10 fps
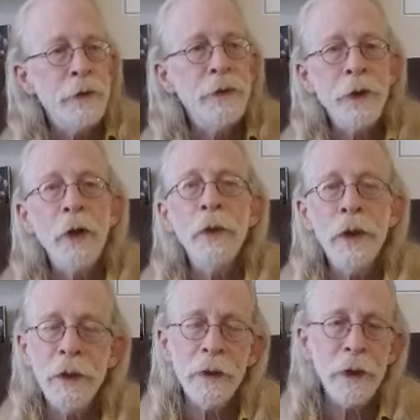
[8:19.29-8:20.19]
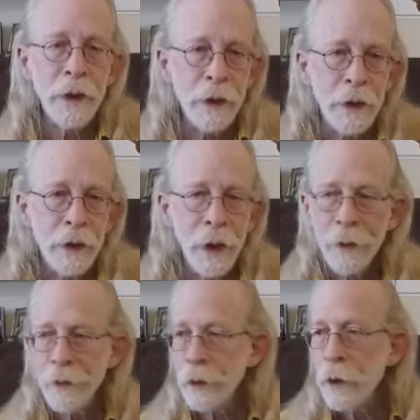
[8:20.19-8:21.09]
so easily
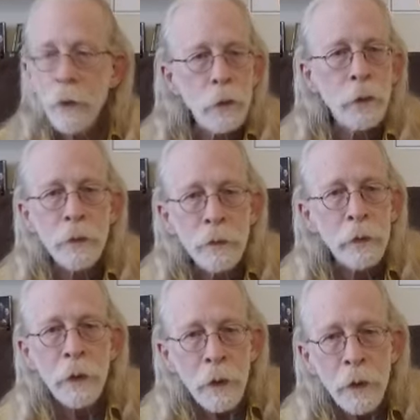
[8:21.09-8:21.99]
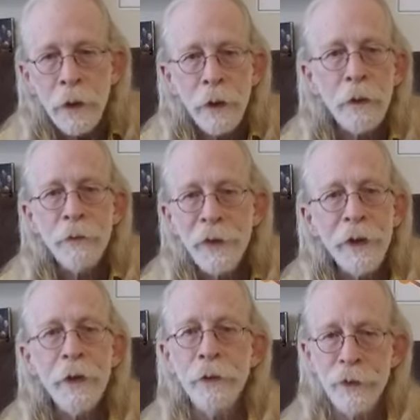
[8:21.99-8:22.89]
at the local, you know,
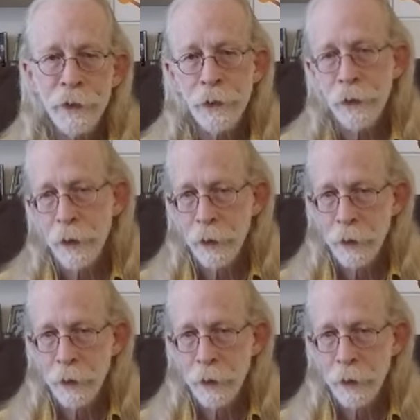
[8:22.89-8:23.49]
video store.